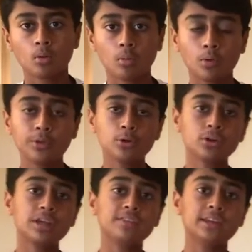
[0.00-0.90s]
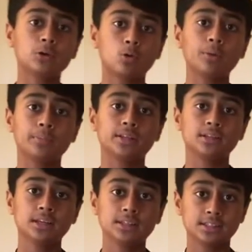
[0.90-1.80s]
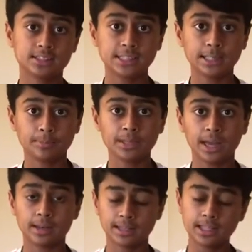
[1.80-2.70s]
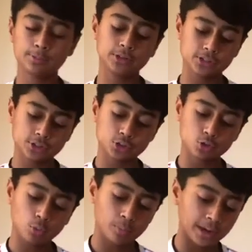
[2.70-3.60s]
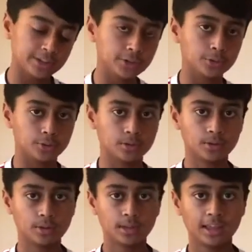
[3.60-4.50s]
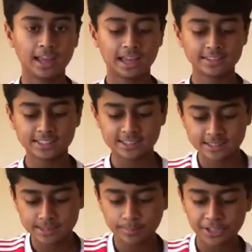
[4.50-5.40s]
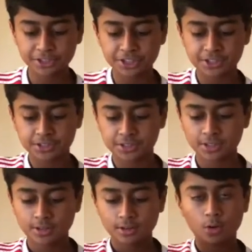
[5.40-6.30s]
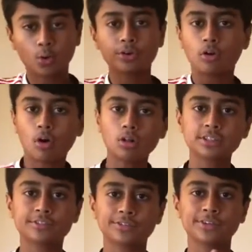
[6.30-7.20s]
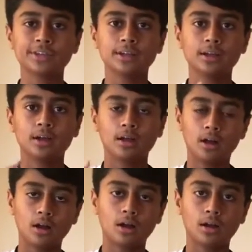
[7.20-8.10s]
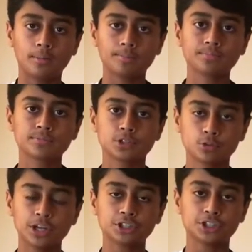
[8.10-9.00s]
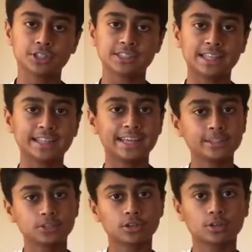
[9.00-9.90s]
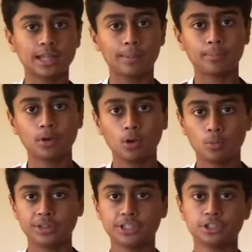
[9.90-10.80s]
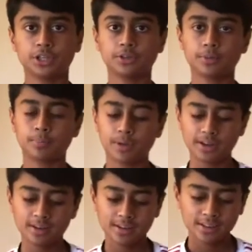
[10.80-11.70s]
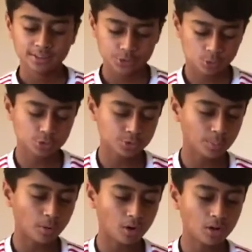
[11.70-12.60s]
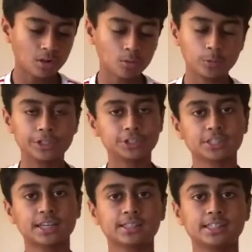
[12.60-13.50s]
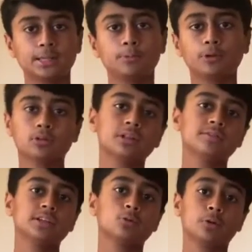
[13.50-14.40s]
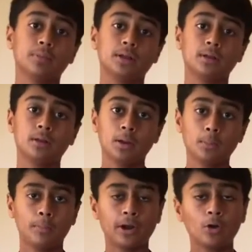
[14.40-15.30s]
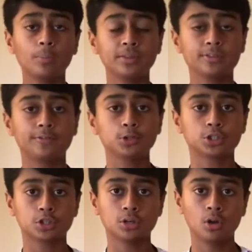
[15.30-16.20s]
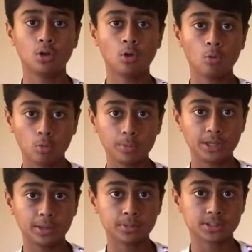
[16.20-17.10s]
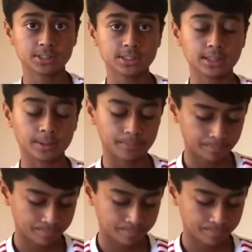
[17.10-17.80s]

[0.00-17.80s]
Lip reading: Well, we don't have the equipment to see them yet. That's because they're so minute. And these dimensions go in all different directions and they interlap with each other. But they're so small, we just can't see them. We don't have the equipment. But I hope in the future we'll be able to see them.